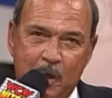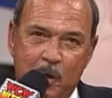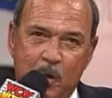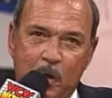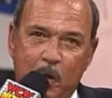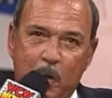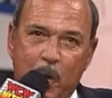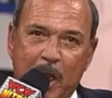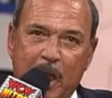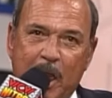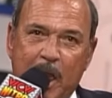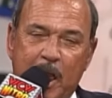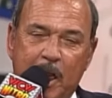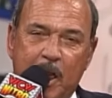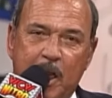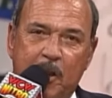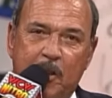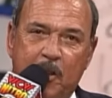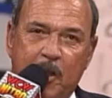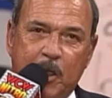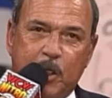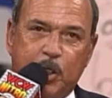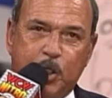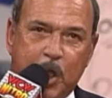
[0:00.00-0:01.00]
we get
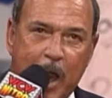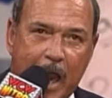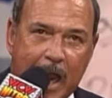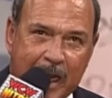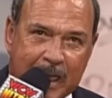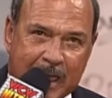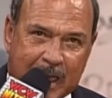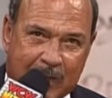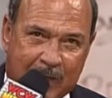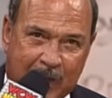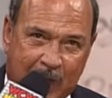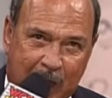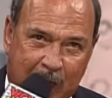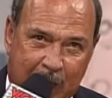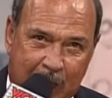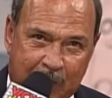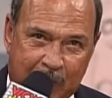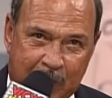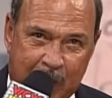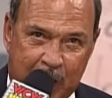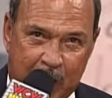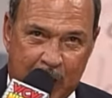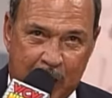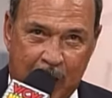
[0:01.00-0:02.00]
into the shank of the
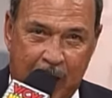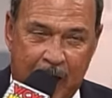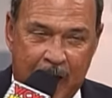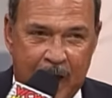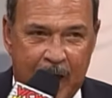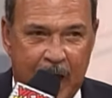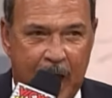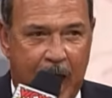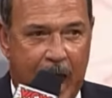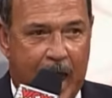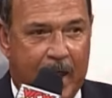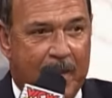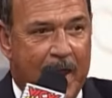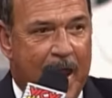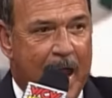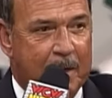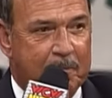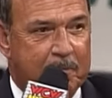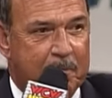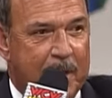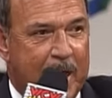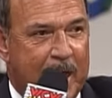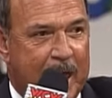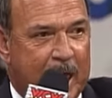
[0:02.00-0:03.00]
evening, and
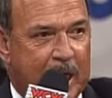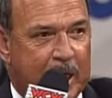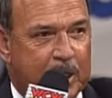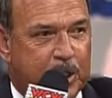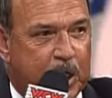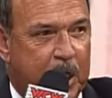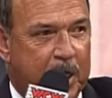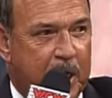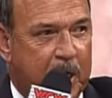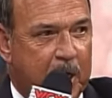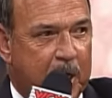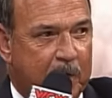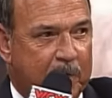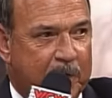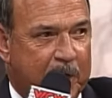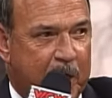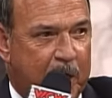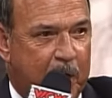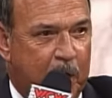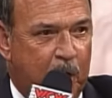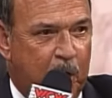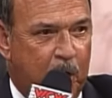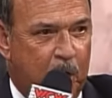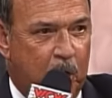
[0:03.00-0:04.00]
that means an
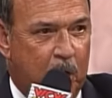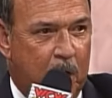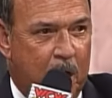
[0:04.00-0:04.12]
interview